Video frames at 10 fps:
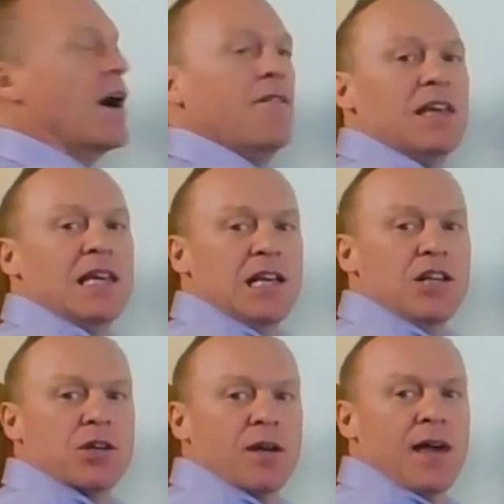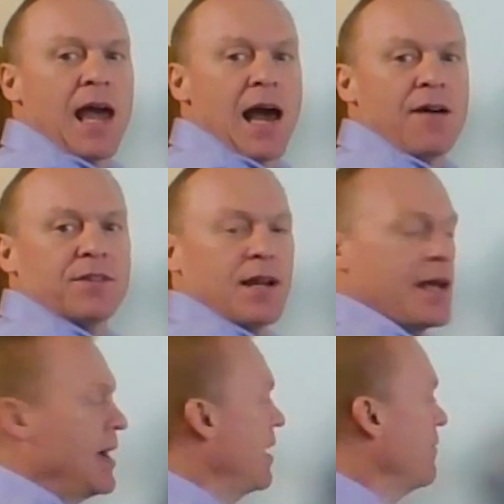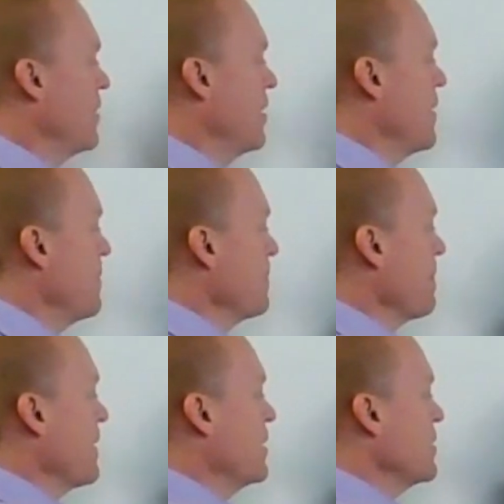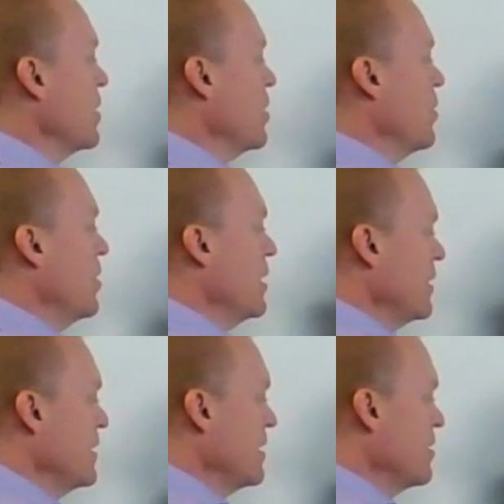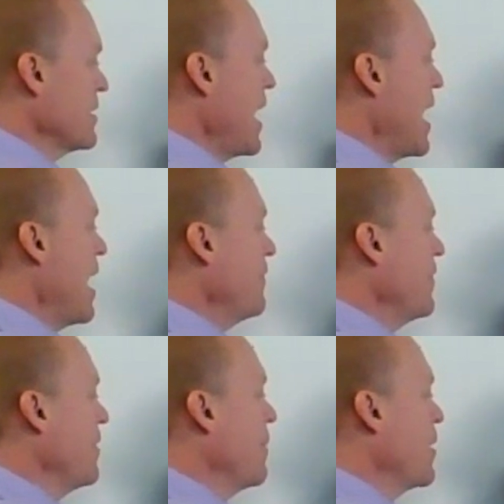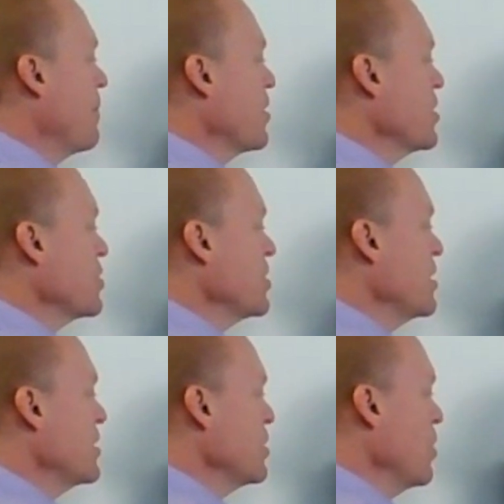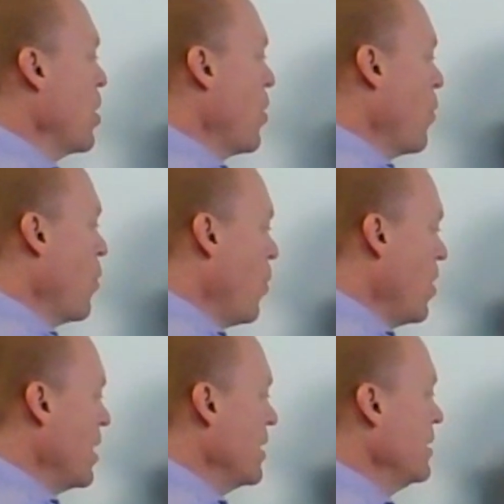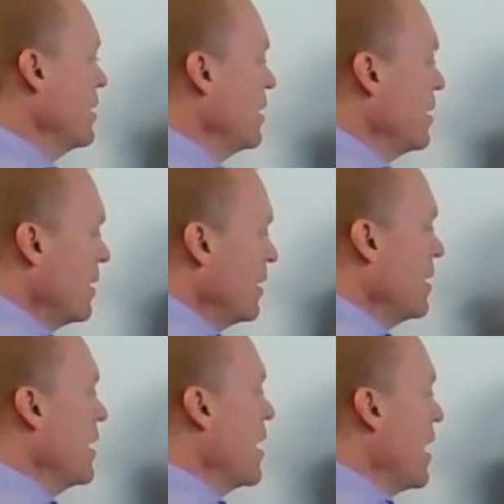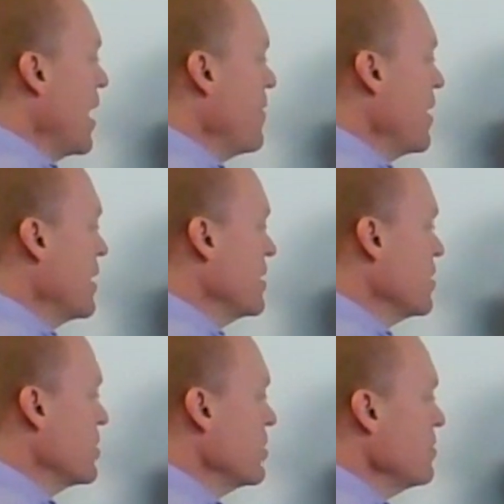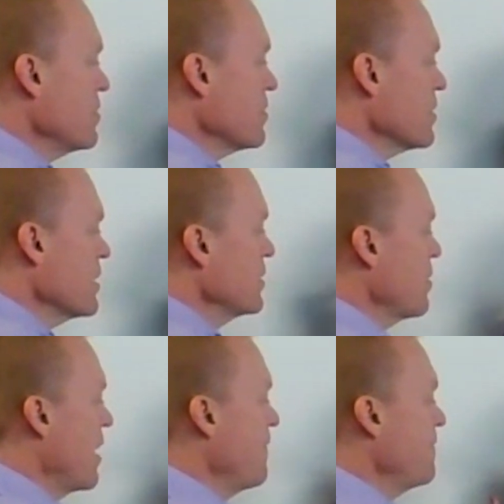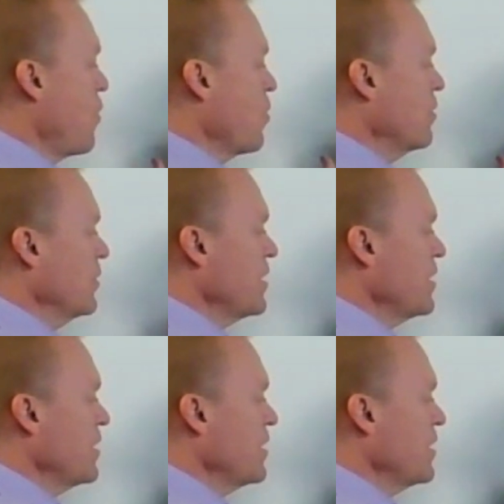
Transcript: of each of the halves that I have. So here's a half. I'm going to partition into 1, and then 2, 3. So I have 4 equal